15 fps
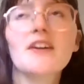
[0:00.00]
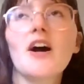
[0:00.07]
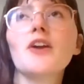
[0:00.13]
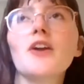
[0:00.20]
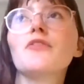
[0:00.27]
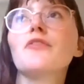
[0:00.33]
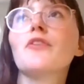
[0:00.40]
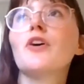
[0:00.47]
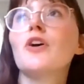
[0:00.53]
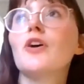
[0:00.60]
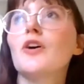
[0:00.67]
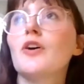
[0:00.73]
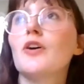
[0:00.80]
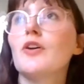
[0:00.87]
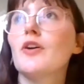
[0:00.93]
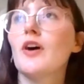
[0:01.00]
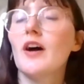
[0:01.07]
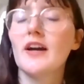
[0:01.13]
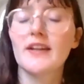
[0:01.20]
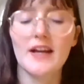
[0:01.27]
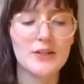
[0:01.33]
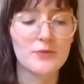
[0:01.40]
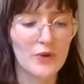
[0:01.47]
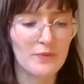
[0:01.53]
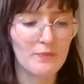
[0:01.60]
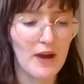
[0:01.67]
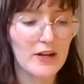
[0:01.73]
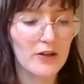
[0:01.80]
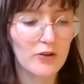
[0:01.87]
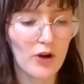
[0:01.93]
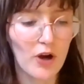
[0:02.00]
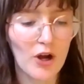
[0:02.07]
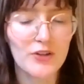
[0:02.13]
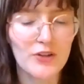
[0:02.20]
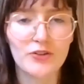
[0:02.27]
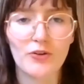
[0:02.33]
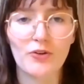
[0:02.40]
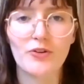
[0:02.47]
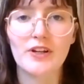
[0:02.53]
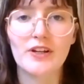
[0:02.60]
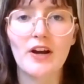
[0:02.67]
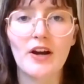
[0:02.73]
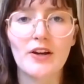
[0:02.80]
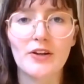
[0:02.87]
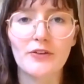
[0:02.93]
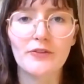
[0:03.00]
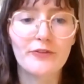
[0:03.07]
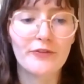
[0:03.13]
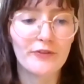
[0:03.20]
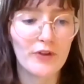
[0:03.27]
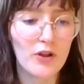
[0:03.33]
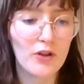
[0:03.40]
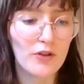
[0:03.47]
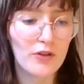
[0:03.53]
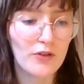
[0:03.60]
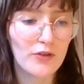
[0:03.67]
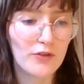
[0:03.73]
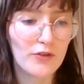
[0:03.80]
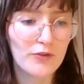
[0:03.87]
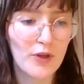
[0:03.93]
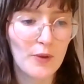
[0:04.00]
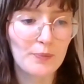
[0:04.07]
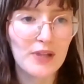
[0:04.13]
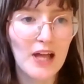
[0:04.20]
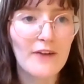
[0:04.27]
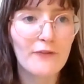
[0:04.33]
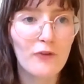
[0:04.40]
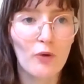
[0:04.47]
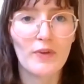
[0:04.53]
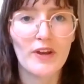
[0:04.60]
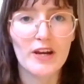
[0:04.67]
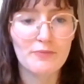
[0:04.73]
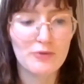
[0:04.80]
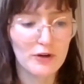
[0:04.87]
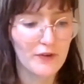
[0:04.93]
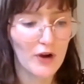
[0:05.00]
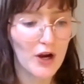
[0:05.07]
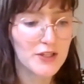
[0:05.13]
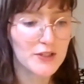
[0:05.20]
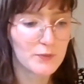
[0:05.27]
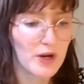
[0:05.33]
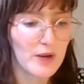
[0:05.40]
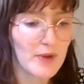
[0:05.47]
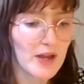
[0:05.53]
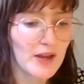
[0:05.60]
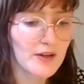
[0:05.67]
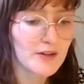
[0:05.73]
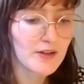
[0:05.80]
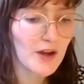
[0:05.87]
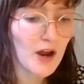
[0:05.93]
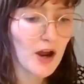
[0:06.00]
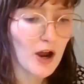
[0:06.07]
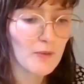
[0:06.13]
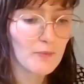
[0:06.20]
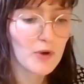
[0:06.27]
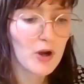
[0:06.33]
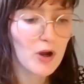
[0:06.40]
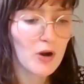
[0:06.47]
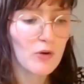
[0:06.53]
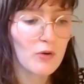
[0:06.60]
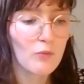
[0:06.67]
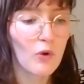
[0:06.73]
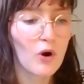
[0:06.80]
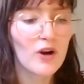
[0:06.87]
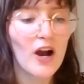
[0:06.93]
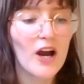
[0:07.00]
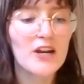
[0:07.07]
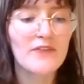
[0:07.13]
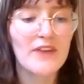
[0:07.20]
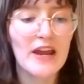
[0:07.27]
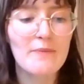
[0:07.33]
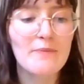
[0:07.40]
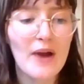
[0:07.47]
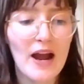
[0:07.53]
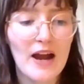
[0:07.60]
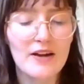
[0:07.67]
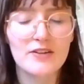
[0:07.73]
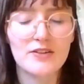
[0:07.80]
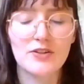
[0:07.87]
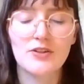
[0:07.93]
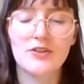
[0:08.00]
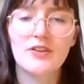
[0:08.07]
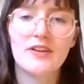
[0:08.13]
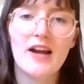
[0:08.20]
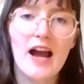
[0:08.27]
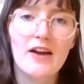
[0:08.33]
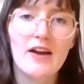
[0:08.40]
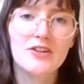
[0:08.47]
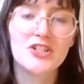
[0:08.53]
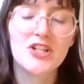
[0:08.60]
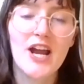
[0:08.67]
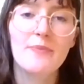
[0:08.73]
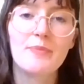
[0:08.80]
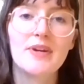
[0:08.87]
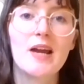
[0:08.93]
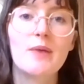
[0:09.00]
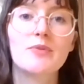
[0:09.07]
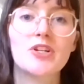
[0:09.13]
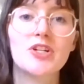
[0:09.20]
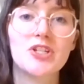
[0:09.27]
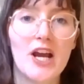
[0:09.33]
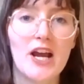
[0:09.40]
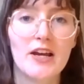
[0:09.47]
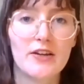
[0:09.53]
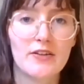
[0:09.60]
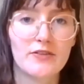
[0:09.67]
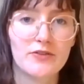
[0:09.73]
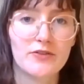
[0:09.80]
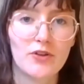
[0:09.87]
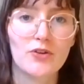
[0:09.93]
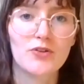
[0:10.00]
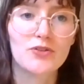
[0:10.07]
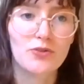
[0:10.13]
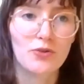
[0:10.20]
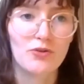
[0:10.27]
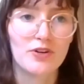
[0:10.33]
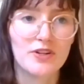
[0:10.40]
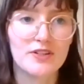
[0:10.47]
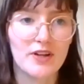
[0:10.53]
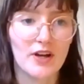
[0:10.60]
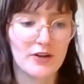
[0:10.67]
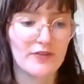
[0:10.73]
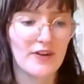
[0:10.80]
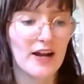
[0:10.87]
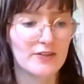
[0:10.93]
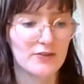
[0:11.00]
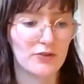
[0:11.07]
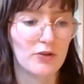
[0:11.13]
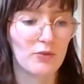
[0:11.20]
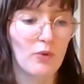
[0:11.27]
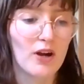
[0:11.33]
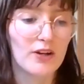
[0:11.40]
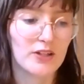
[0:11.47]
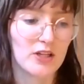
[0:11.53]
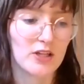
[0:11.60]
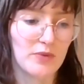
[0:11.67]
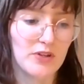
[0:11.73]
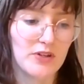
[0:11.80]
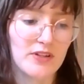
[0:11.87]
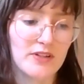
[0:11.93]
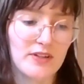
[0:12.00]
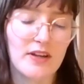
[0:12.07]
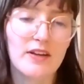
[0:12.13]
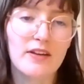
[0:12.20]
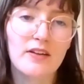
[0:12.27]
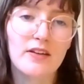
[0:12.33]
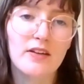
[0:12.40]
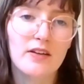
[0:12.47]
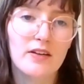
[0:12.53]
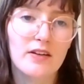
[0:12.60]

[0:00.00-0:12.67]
And kind of, I guess with Medical Herstory, kind of the platform that it provides women, what kind of impact do you think being able to share those stories kind of has on the wider community?